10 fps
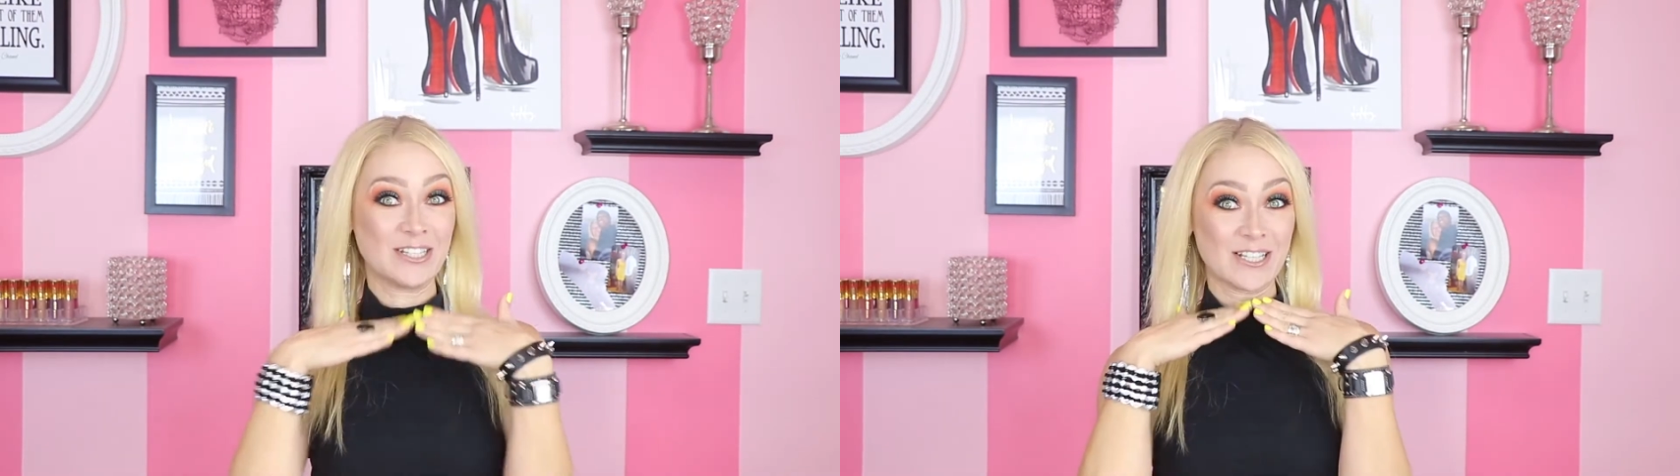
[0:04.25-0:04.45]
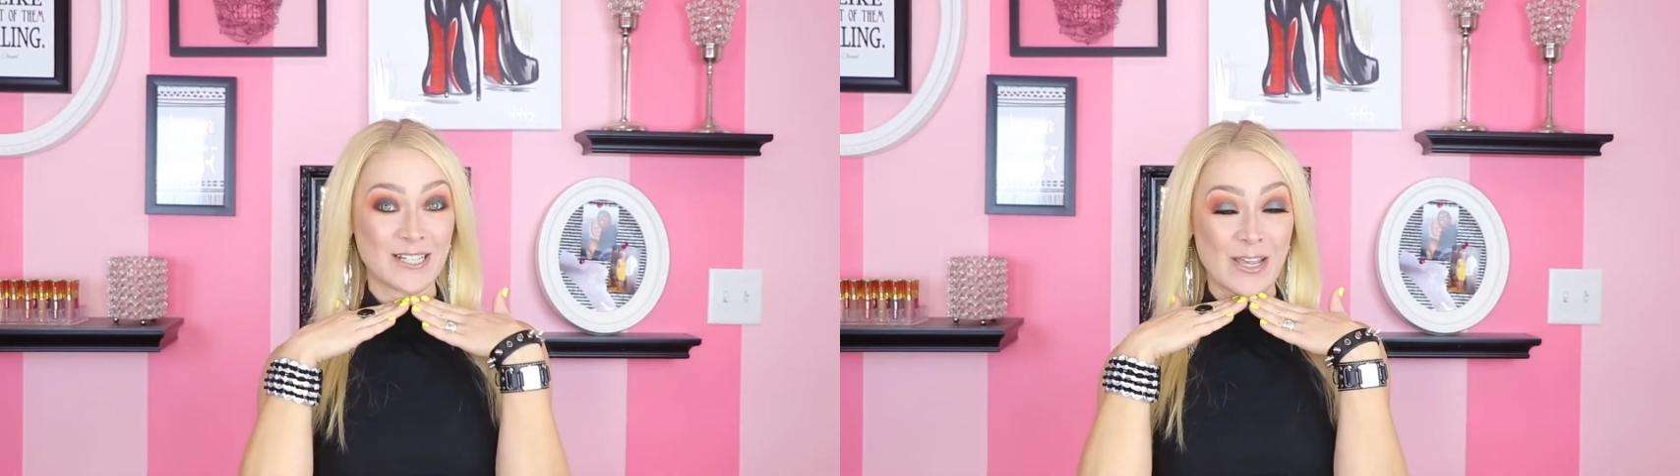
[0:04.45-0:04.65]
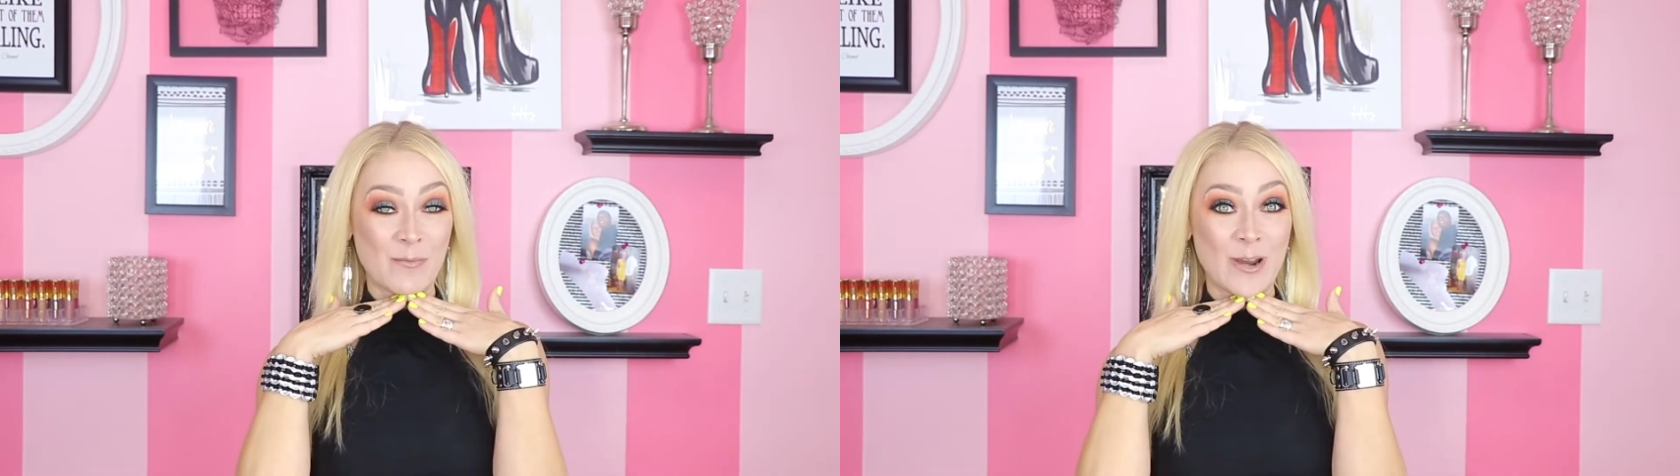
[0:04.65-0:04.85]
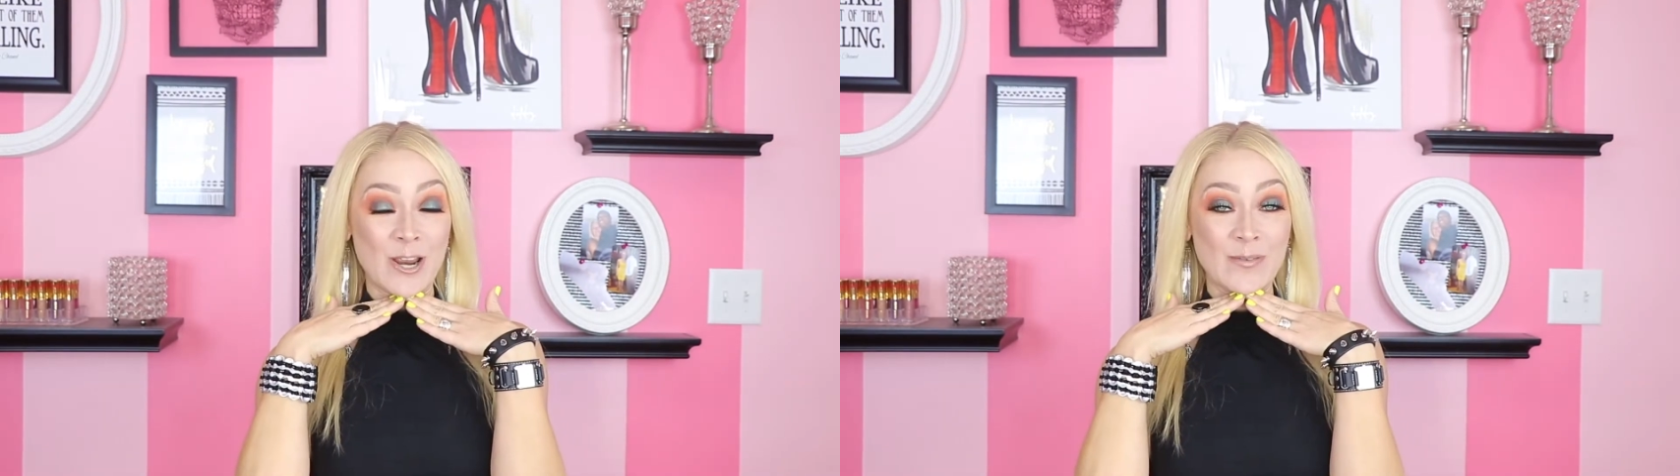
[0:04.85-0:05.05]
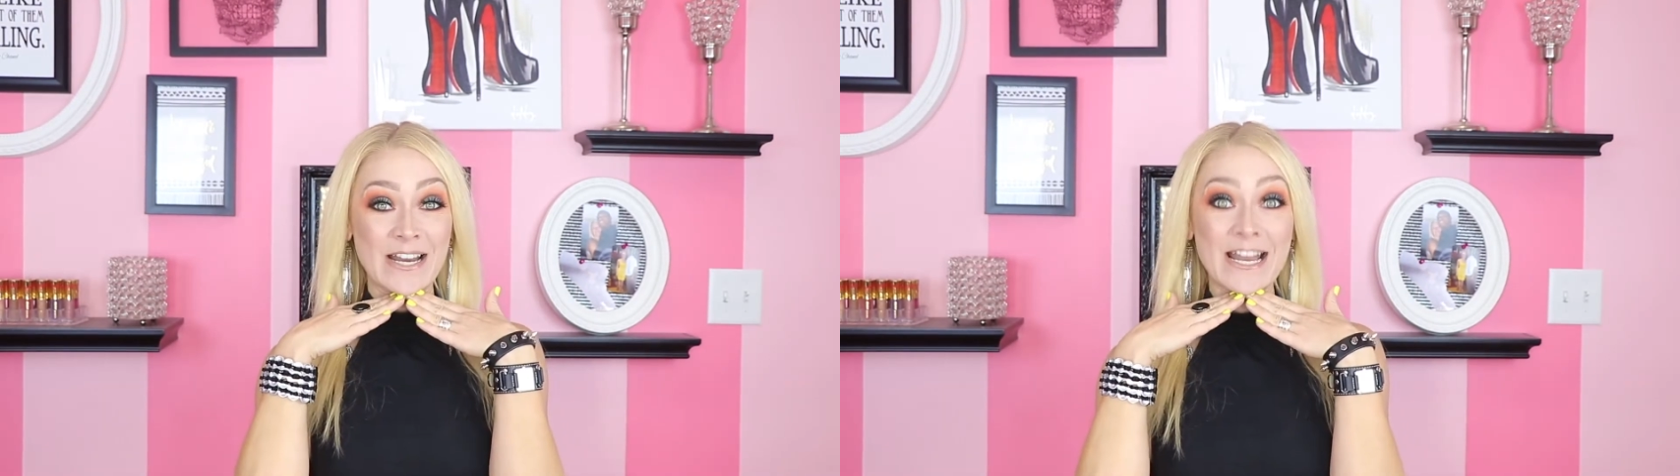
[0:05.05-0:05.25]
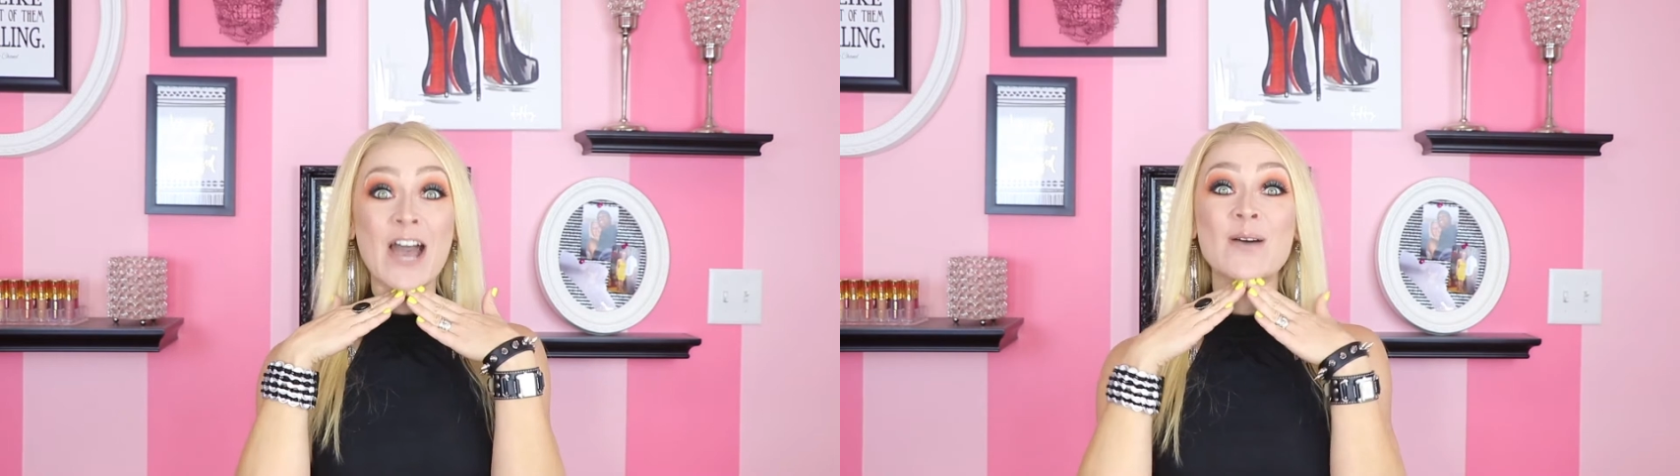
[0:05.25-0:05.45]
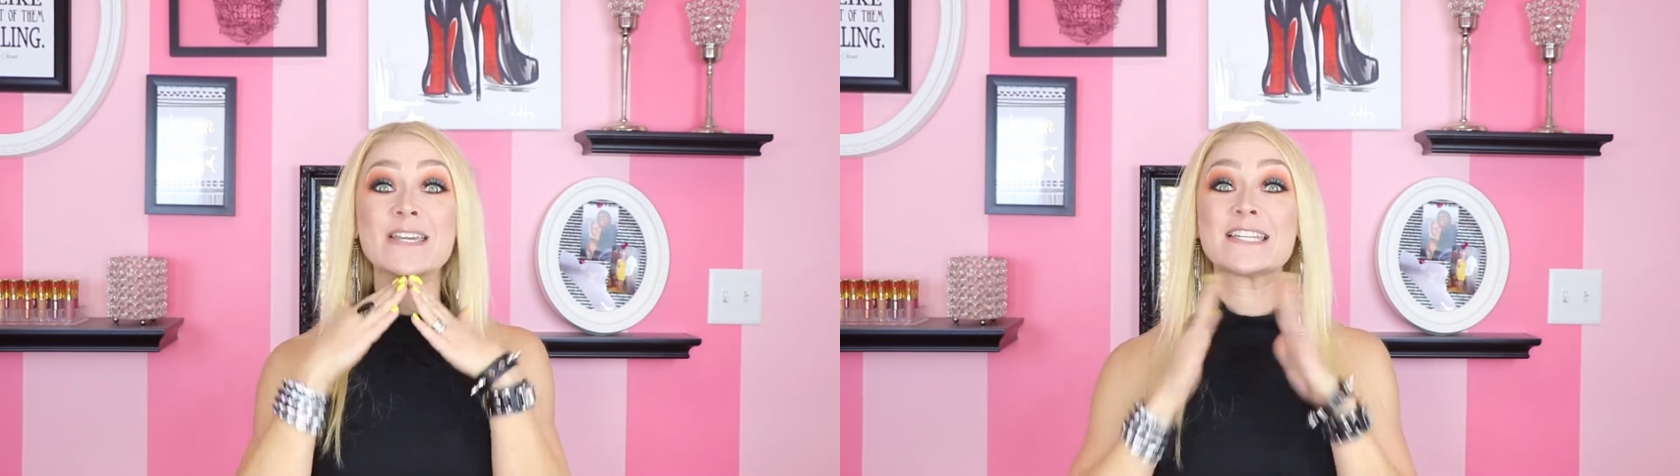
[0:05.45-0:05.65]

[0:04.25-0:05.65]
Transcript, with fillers: the look that I'm wearing right now.